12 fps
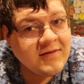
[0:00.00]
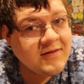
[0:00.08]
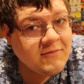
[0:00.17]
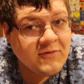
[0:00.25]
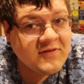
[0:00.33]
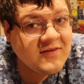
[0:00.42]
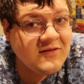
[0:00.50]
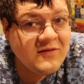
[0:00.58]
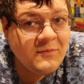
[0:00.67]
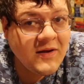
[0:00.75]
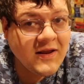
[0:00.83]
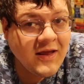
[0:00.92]
differences
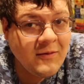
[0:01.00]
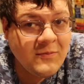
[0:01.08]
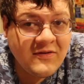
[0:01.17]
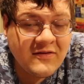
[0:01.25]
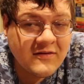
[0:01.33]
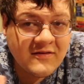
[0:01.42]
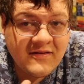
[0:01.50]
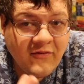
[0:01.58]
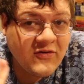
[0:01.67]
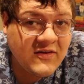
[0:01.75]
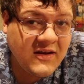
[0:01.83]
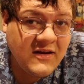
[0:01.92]
in metagames
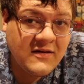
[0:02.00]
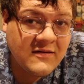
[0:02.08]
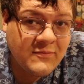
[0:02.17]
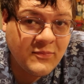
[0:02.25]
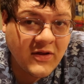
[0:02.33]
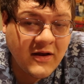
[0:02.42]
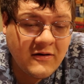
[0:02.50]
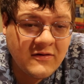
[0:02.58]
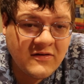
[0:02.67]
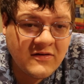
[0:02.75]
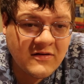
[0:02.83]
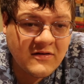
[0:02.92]
17
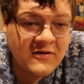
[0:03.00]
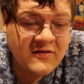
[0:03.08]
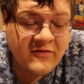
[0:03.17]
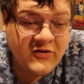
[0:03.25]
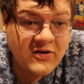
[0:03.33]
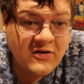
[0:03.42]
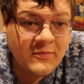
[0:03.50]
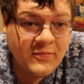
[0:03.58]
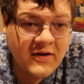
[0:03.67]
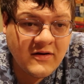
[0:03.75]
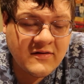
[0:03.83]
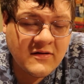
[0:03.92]
players or 1700
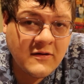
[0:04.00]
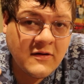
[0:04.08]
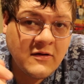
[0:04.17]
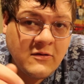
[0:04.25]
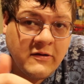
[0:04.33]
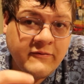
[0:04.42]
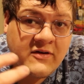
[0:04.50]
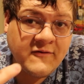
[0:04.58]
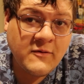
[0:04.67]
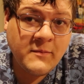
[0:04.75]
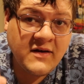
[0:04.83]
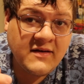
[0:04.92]
players, you have
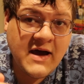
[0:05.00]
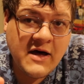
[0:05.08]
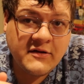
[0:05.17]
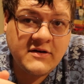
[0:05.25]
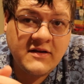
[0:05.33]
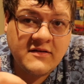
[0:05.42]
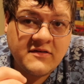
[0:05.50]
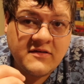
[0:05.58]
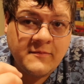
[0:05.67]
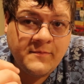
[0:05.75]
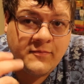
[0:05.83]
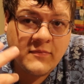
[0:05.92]
different
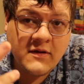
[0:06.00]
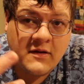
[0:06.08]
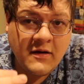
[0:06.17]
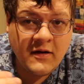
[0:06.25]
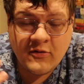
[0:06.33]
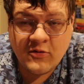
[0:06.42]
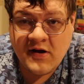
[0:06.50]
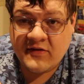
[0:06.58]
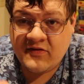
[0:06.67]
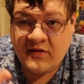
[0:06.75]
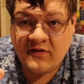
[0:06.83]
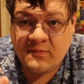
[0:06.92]
mentalities
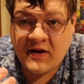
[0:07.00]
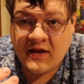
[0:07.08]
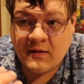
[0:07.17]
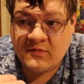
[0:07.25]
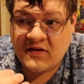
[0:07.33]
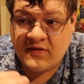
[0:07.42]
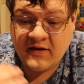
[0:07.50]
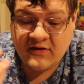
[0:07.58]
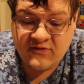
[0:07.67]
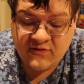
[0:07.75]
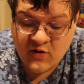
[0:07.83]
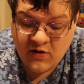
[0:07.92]
across these metagames. I think
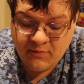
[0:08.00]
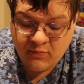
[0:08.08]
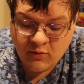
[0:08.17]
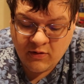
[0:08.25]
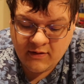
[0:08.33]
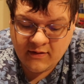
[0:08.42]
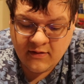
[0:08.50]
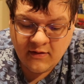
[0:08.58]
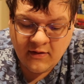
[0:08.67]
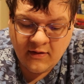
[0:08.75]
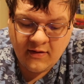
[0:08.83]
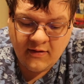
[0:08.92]
it's very important
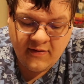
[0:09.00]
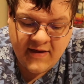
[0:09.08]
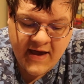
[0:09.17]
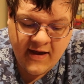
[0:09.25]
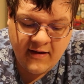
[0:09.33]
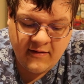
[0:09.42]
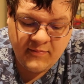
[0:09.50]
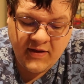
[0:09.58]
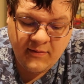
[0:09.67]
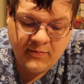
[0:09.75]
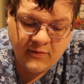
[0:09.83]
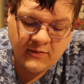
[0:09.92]
that
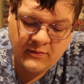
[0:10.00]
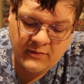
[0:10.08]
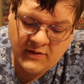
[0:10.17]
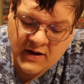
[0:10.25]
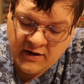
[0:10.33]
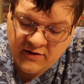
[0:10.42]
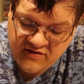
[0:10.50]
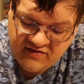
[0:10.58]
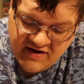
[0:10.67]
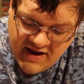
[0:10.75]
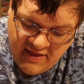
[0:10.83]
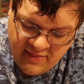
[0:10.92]
people
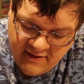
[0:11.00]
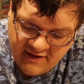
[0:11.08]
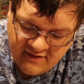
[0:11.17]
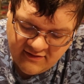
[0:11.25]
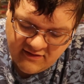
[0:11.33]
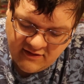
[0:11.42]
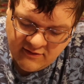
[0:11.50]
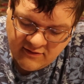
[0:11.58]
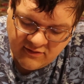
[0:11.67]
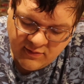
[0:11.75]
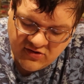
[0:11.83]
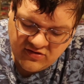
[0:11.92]
understand these, you know,
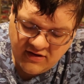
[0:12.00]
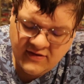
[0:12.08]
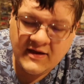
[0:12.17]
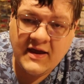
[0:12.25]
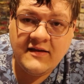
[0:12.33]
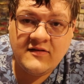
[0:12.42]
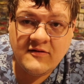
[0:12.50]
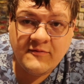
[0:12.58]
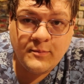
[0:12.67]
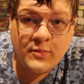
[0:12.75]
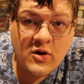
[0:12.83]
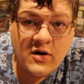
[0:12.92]
especially in the case
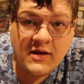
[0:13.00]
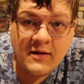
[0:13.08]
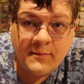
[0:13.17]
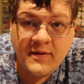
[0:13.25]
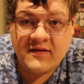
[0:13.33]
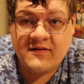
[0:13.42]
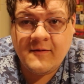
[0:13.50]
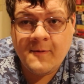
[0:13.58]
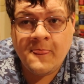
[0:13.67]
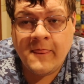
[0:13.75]
of Burning Abyss